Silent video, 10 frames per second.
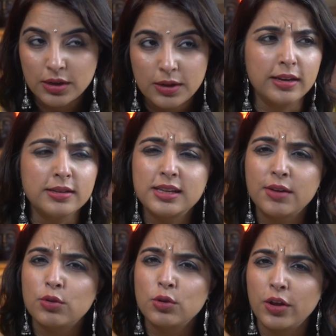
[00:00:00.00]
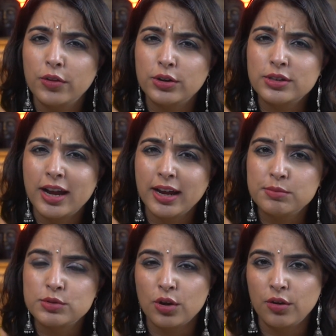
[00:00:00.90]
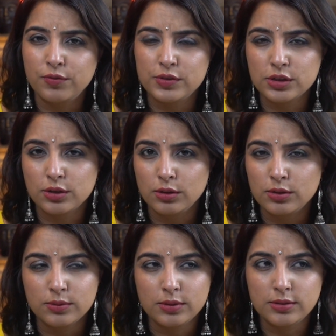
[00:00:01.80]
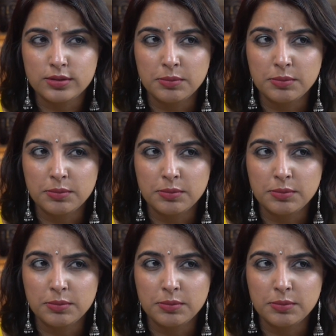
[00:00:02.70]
and several other types of physical